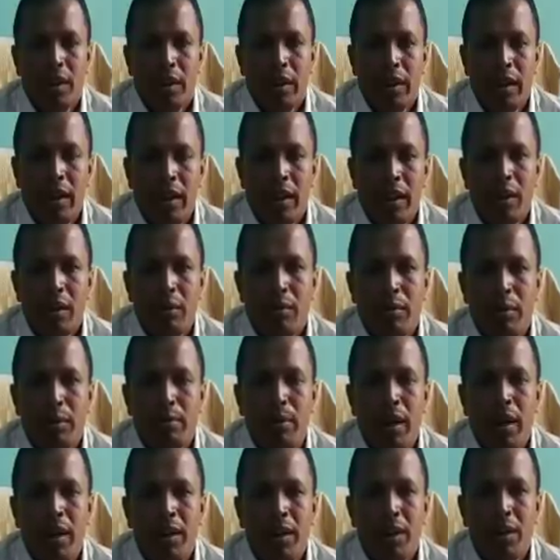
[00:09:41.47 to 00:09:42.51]
career will be a
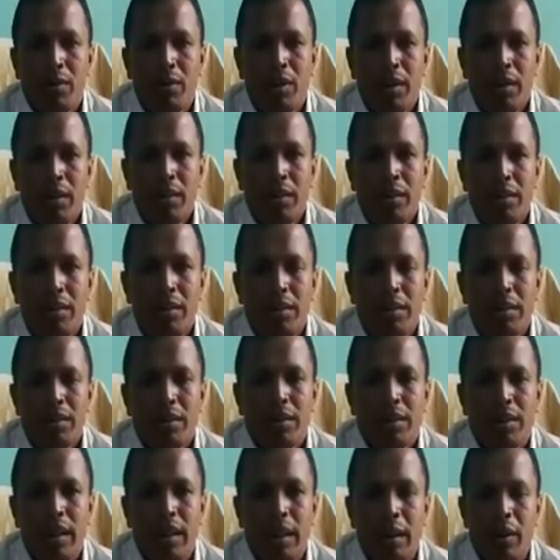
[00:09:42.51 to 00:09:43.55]
brighter one.
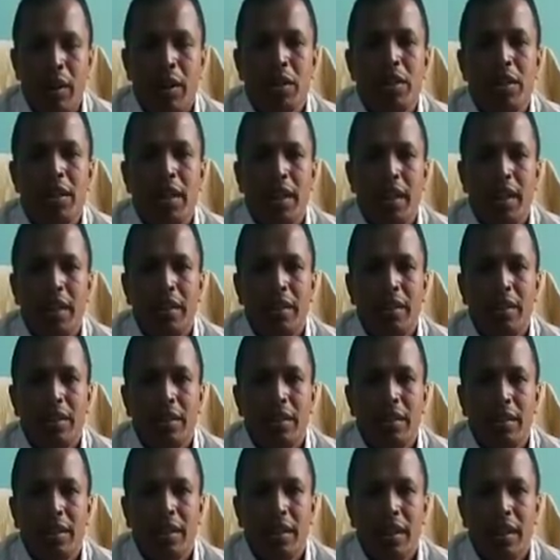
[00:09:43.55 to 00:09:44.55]
Once again,